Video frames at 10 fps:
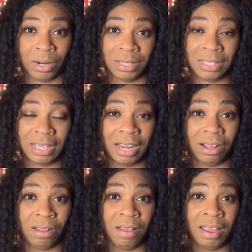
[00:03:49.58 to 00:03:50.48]
on
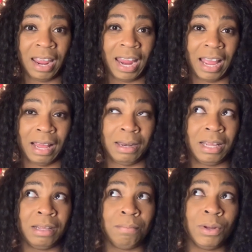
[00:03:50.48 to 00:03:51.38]
sale, and
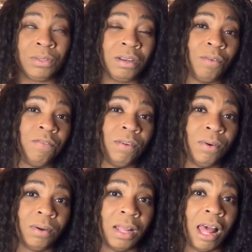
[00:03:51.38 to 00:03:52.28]
most of the
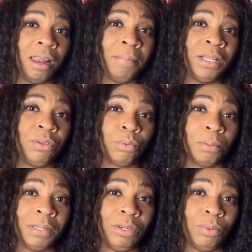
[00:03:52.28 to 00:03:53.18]
floral elements were
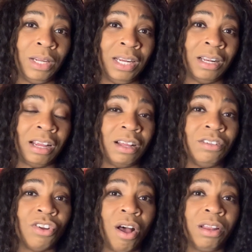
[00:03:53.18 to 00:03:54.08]
between like
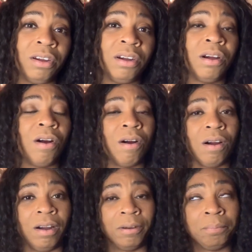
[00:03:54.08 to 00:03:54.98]
$1
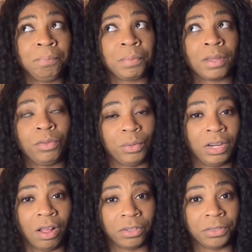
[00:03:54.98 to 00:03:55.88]
or
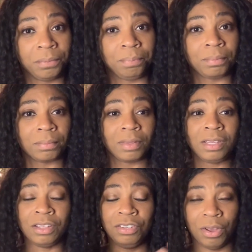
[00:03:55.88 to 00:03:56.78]
$3.
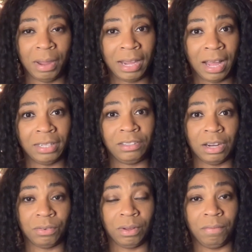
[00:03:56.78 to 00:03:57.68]
So I got
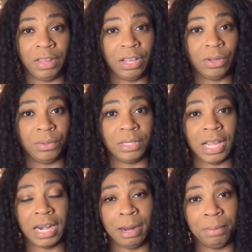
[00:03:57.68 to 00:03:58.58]
several of those,
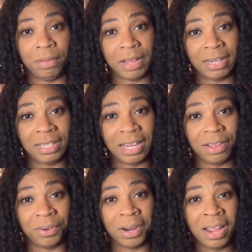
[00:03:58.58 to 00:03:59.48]
and I put that
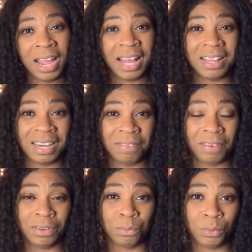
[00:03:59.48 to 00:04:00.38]
together. And then I
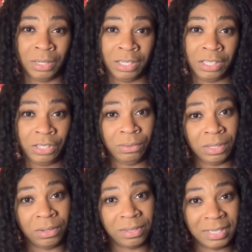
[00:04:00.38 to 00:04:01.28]
found a really cute
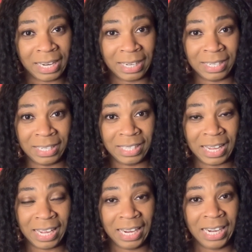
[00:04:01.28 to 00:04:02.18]
little Santa
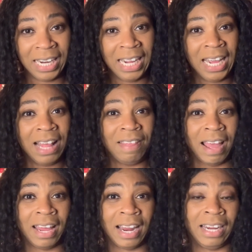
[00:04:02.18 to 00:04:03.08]
sign
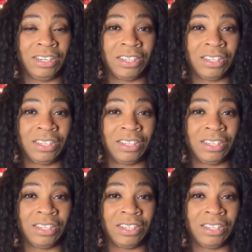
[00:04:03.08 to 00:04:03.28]
that I just